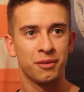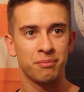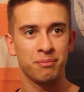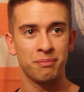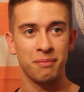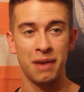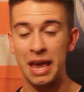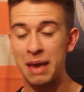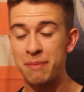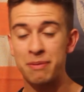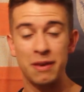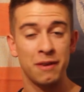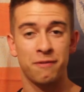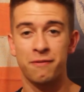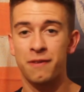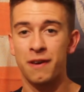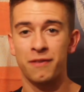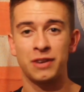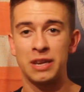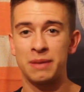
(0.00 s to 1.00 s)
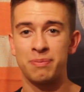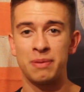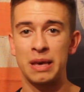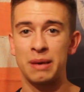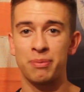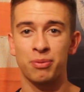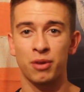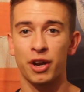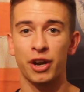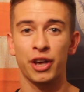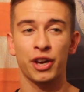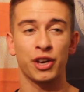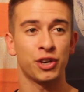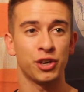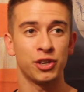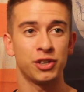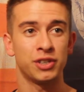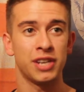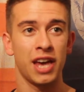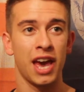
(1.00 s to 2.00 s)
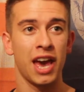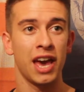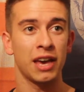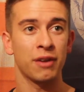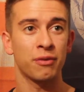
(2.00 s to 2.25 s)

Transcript: maybe 50 people on a good day.